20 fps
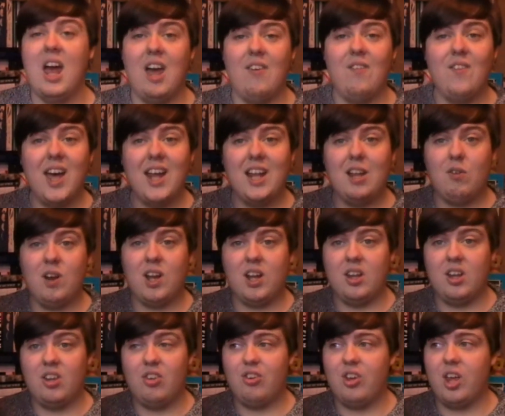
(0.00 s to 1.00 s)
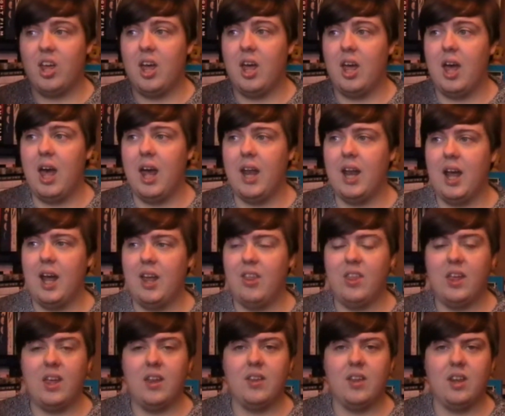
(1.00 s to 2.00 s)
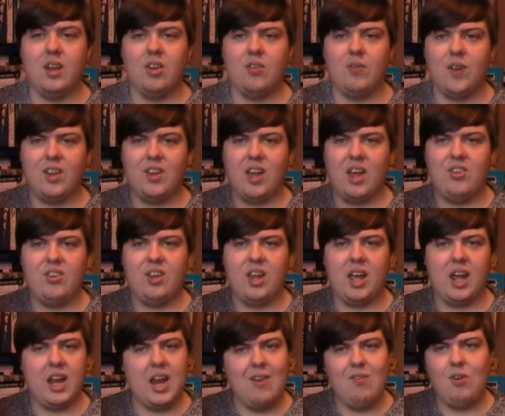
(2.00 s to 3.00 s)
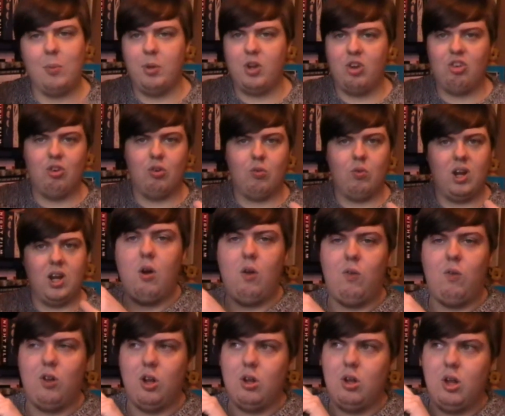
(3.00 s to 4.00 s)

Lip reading: I finally read it this year, and I think that it's fantastic, and everybody should read it.